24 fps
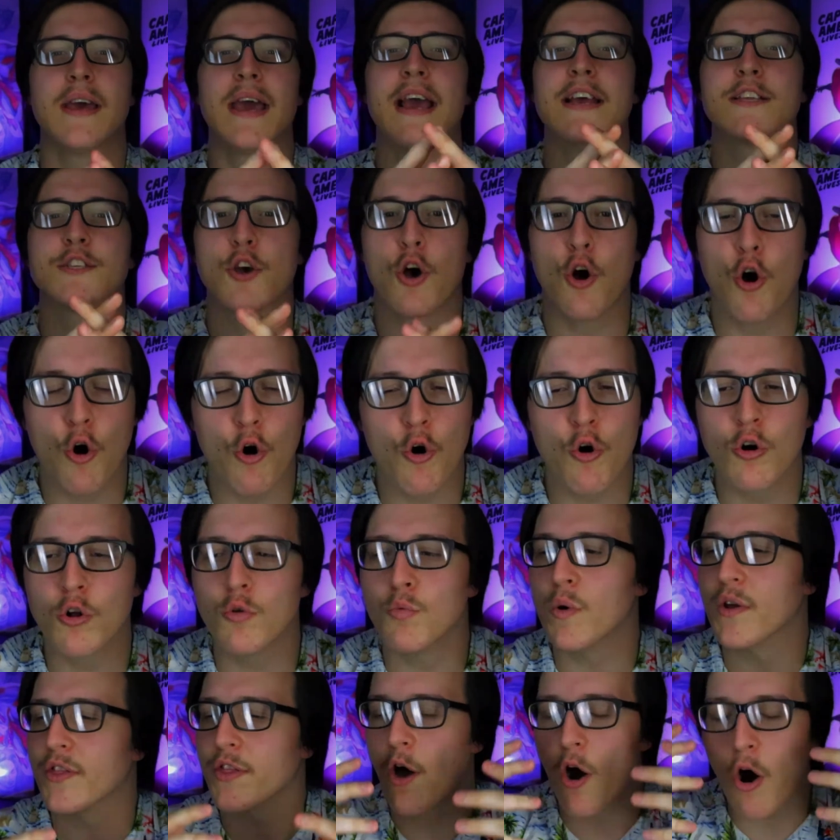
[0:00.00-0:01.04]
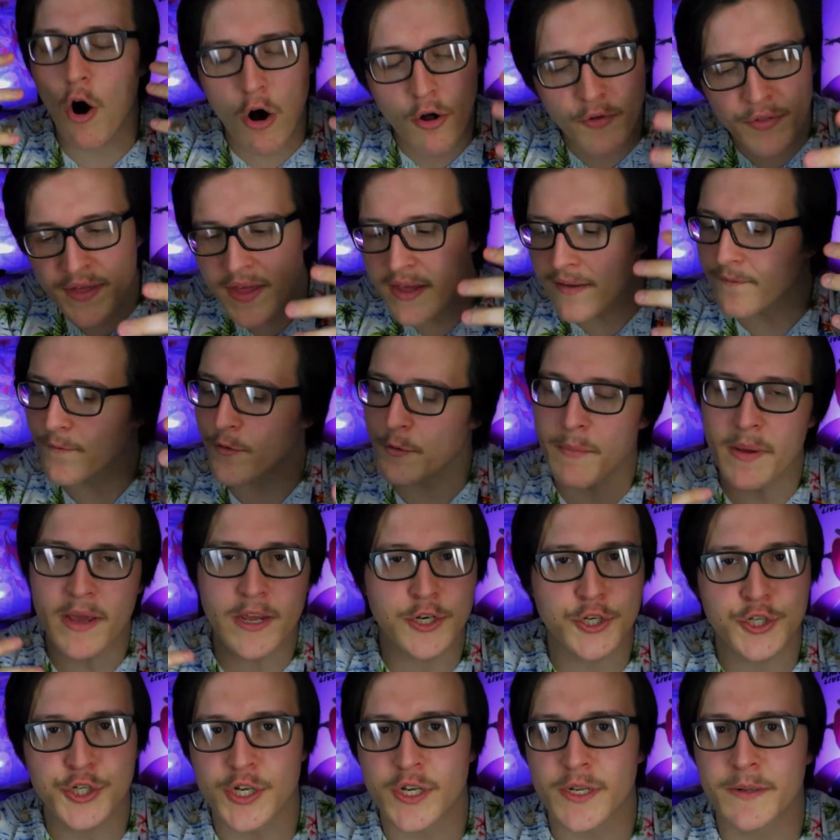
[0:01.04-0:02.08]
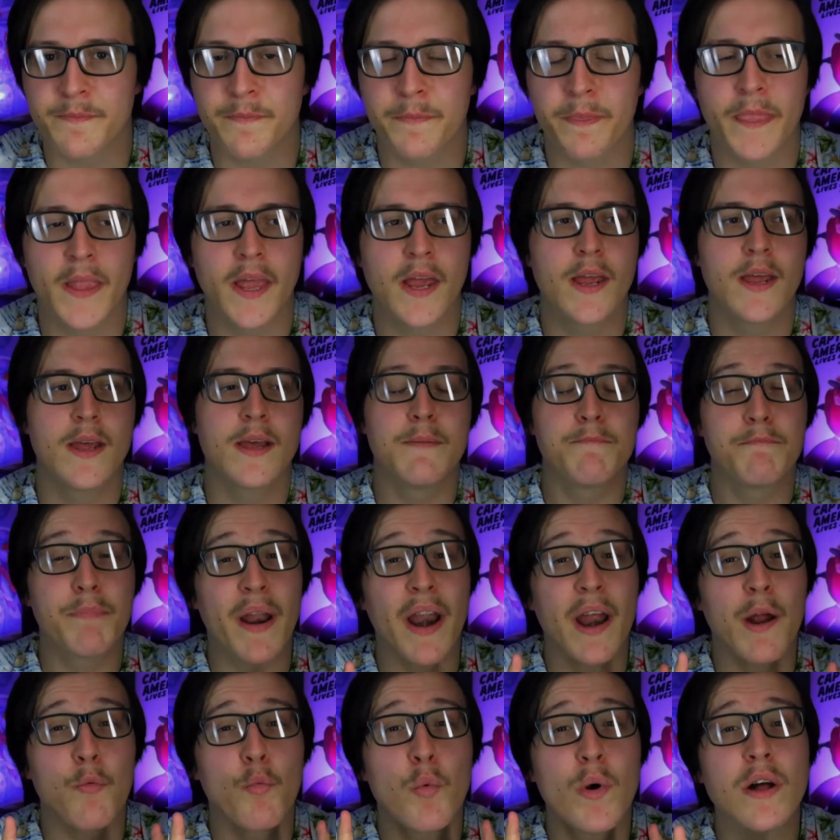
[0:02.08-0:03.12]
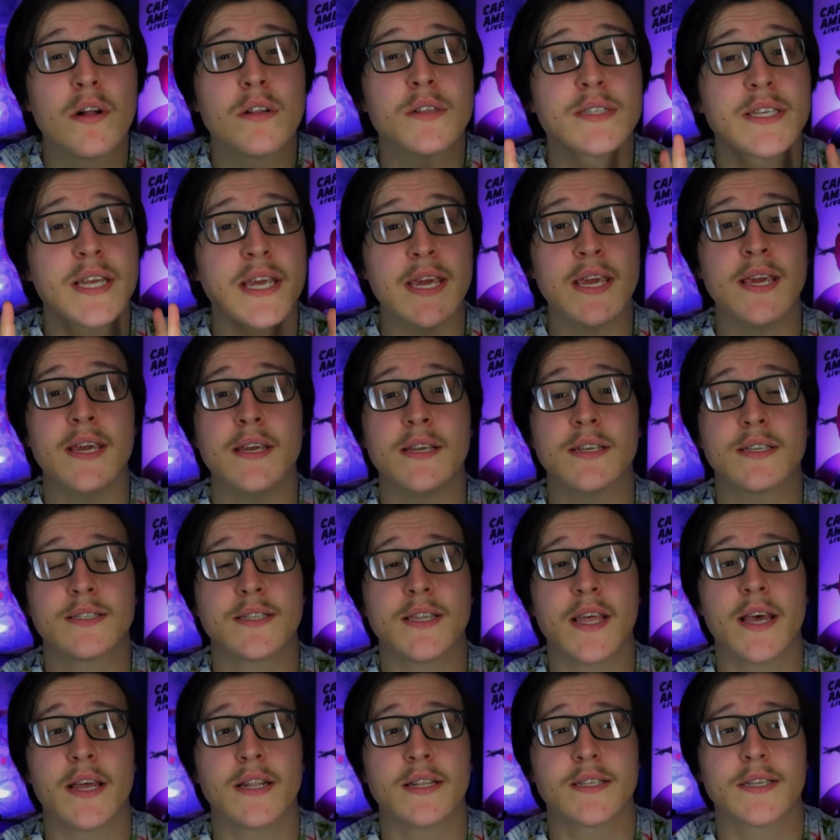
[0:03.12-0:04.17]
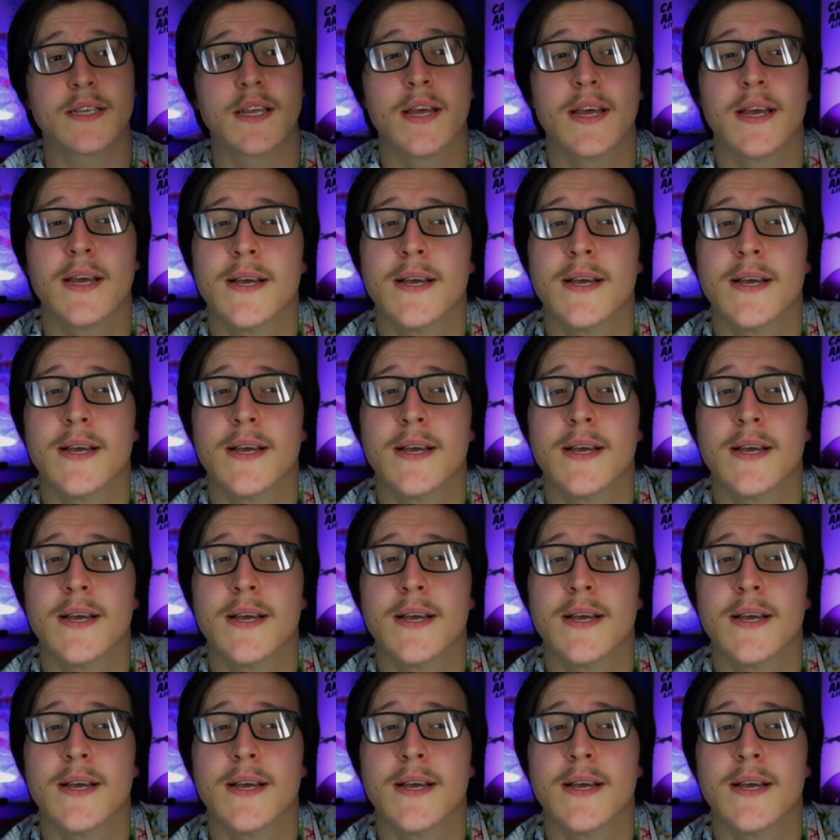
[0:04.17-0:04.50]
as a whole with all the information. But I will tease that